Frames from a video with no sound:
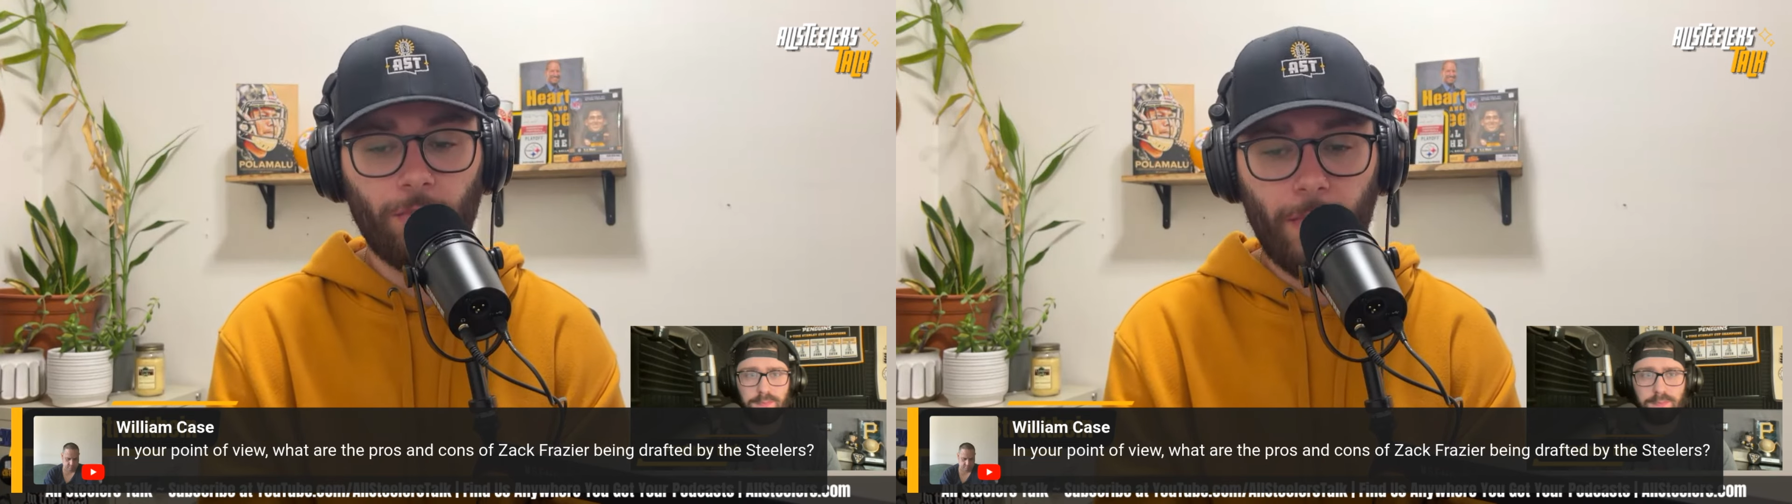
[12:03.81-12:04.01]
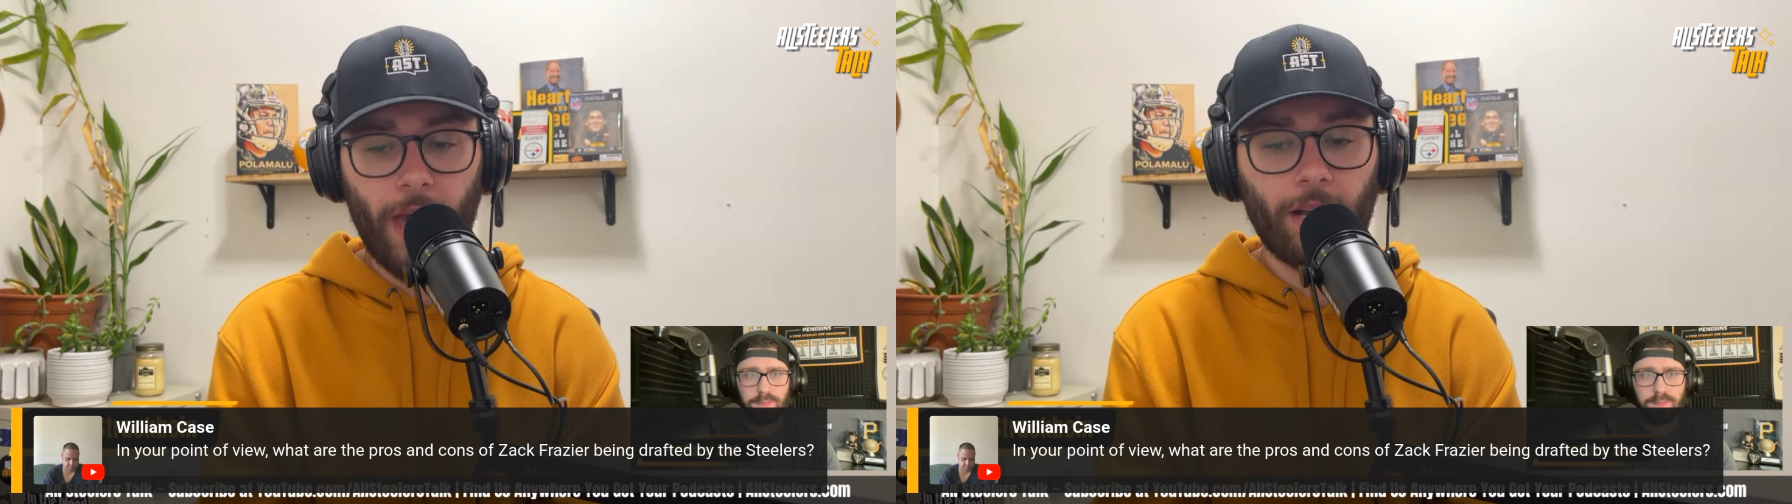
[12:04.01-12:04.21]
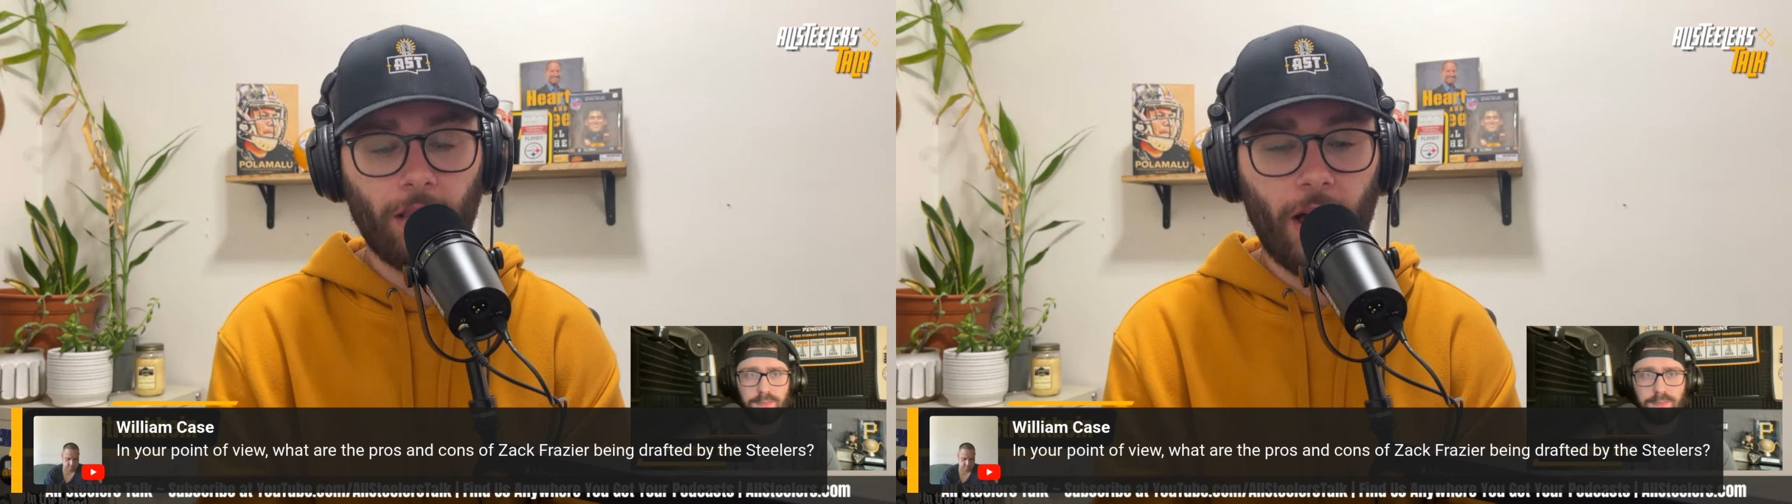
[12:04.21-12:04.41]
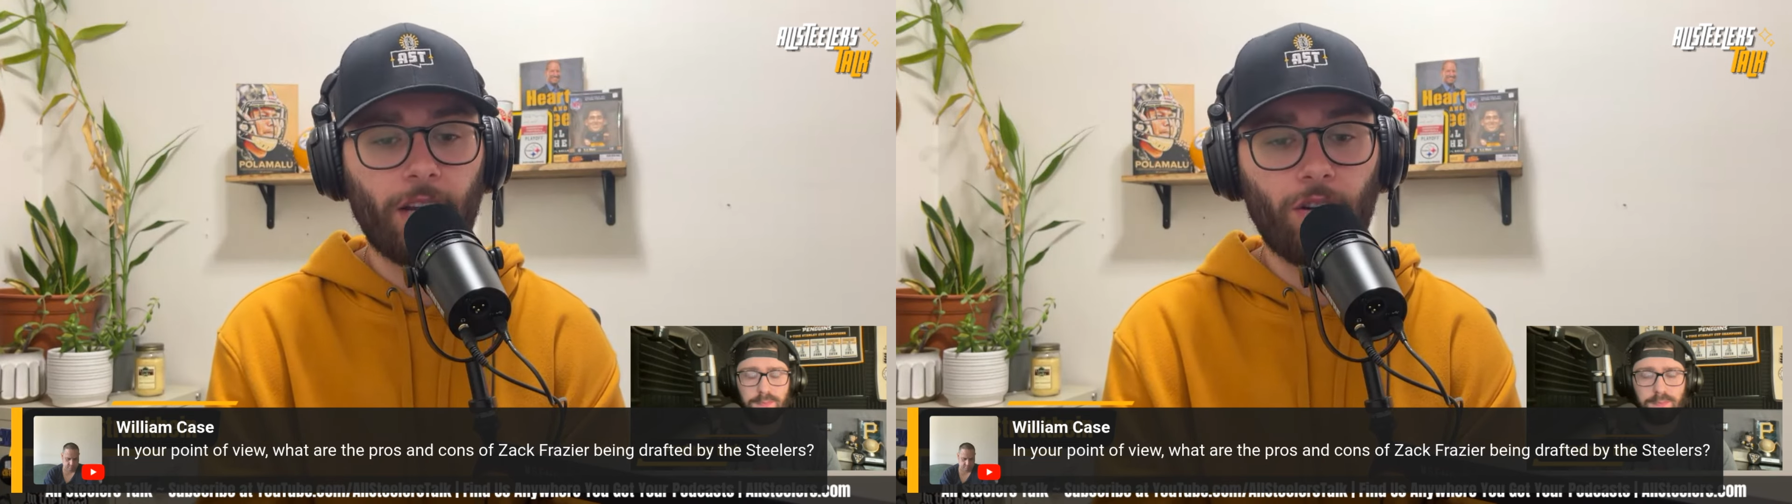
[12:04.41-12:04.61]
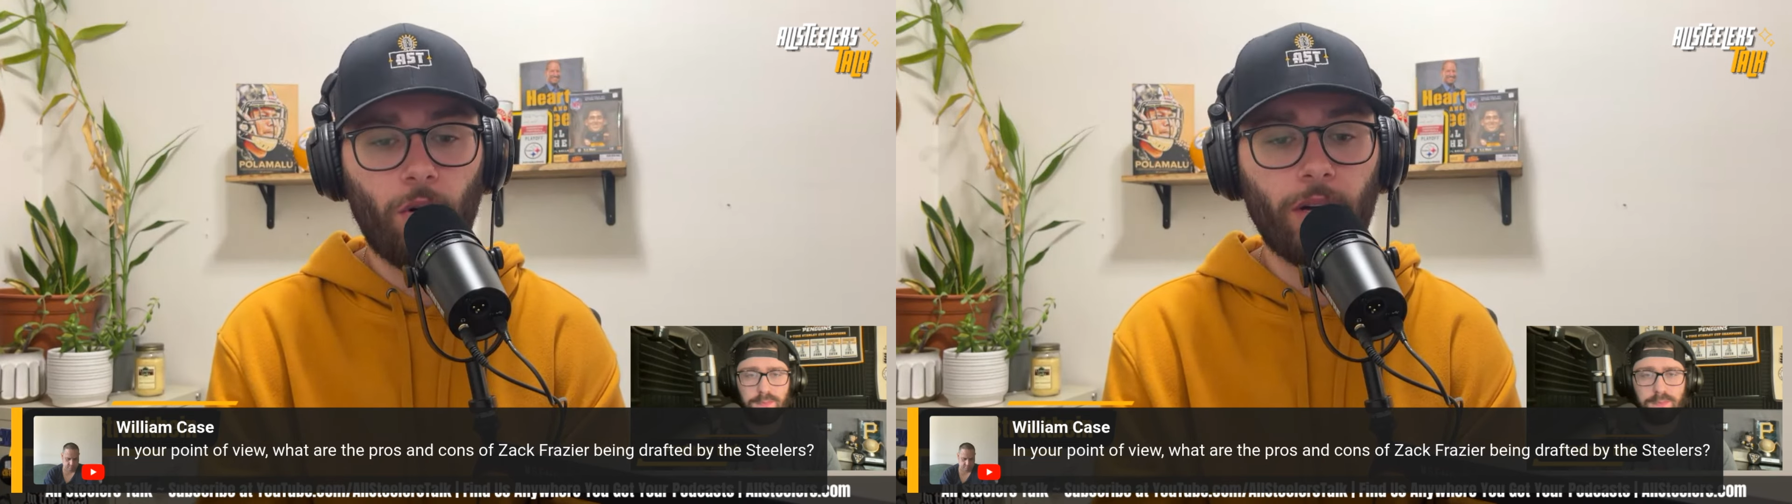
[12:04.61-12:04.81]
make a lot
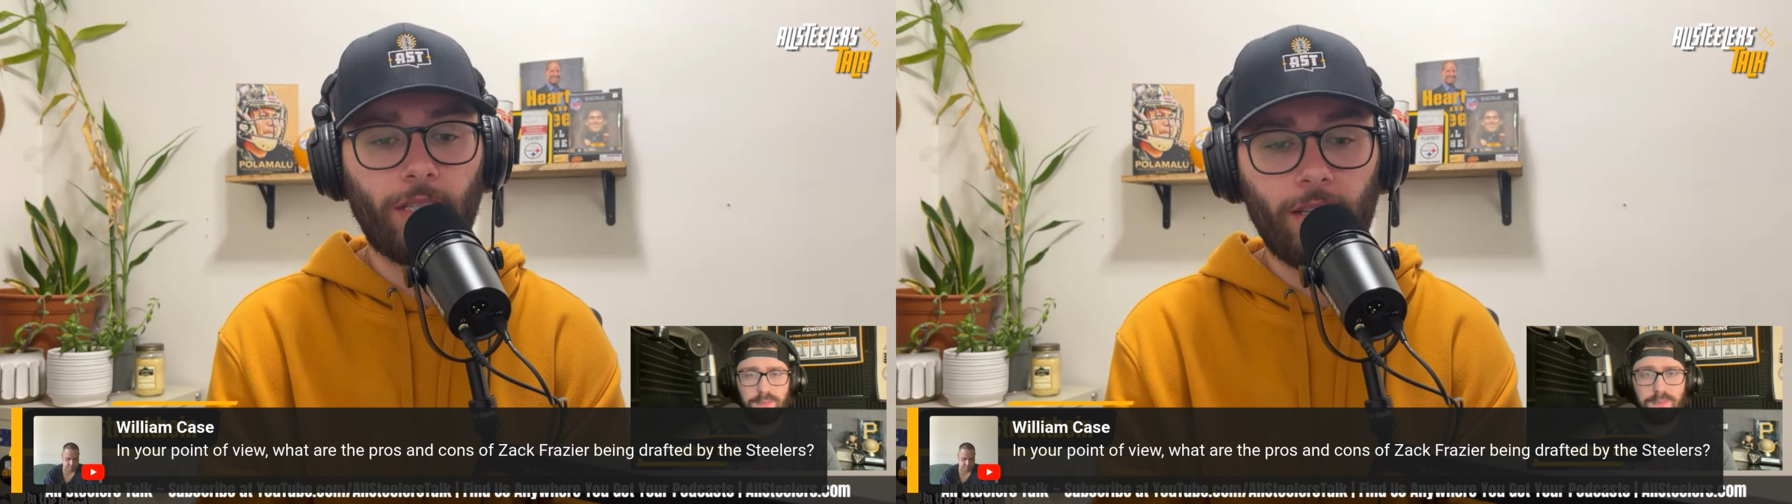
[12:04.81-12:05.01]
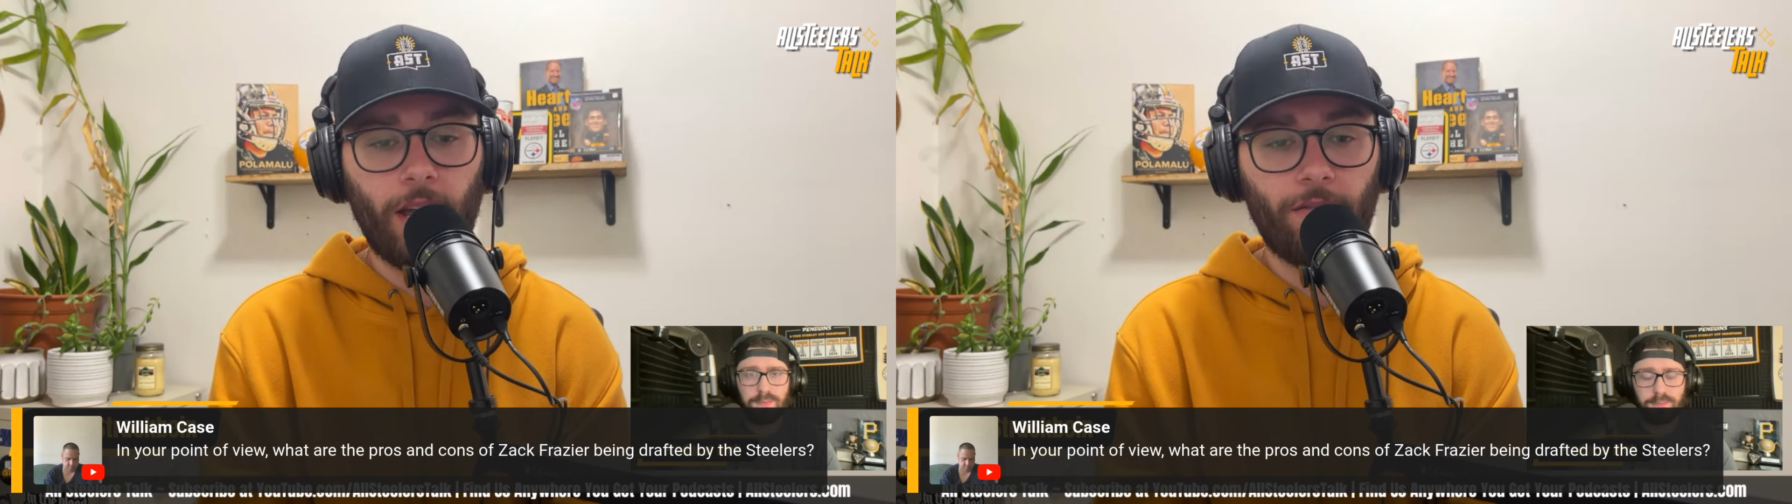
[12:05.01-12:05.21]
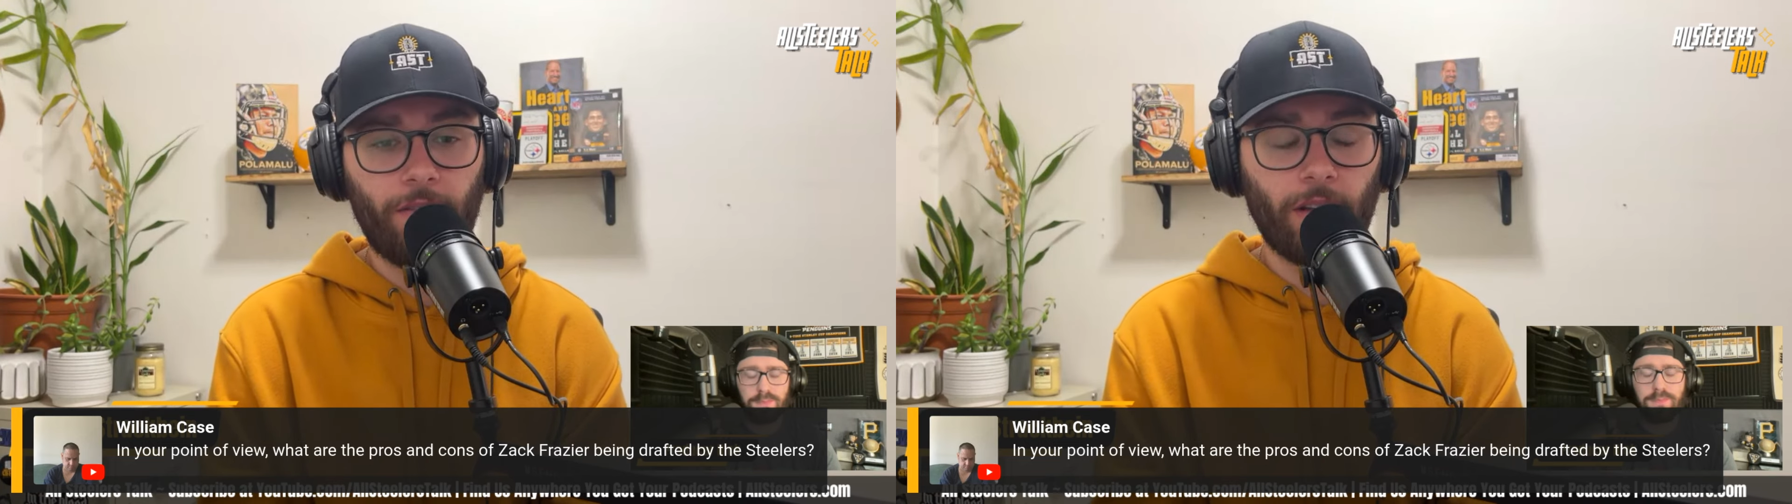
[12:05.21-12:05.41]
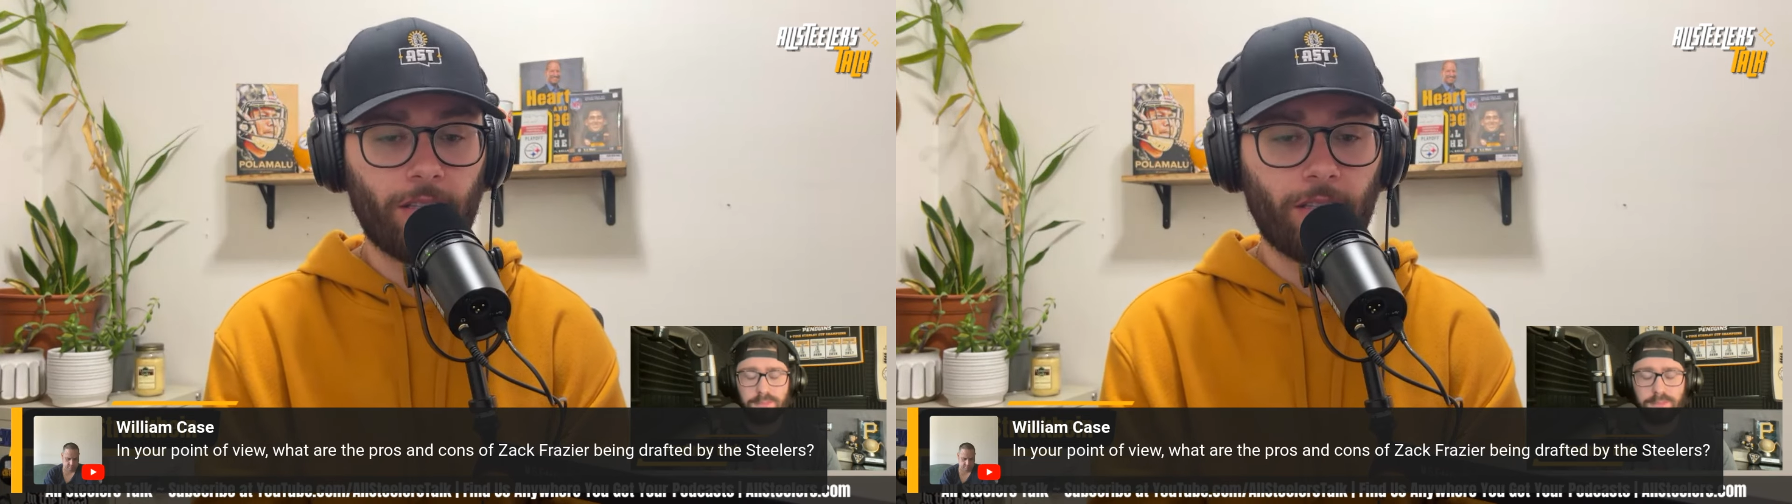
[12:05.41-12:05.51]
of noise in the NFL and